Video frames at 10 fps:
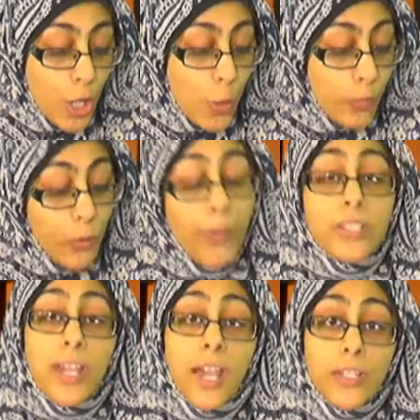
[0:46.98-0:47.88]
we're going to
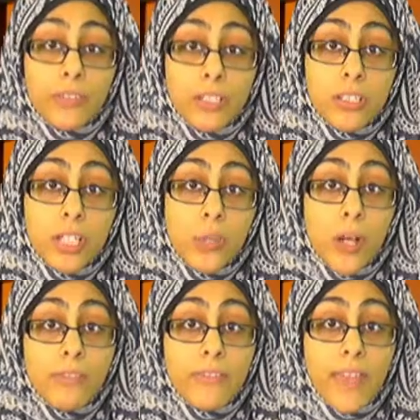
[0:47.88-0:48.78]
kind of continue off
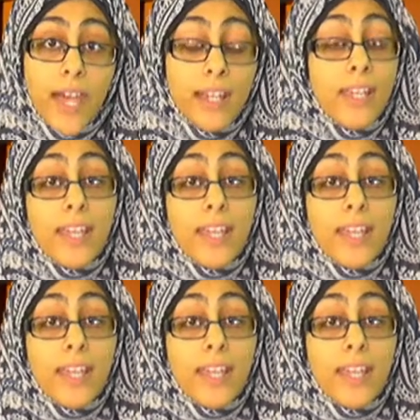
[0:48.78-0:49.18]
of that